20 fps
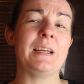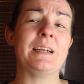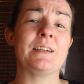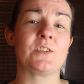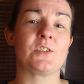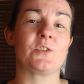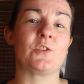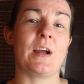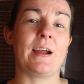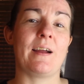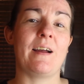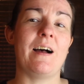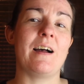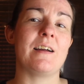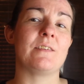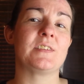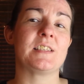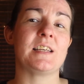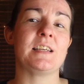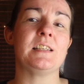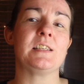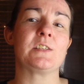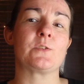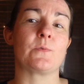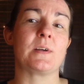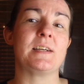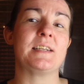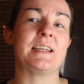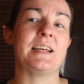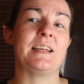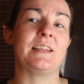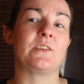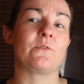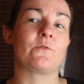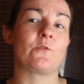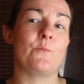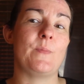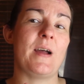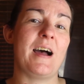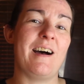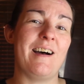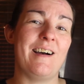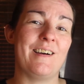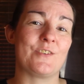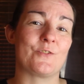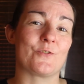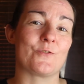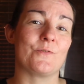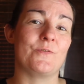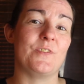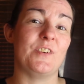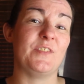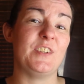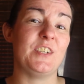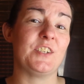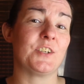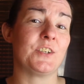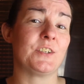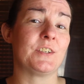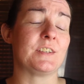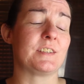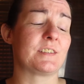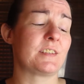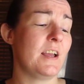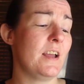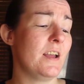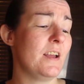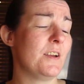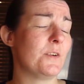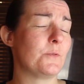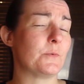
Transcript: In Australia, I've seen this retailing for about $150,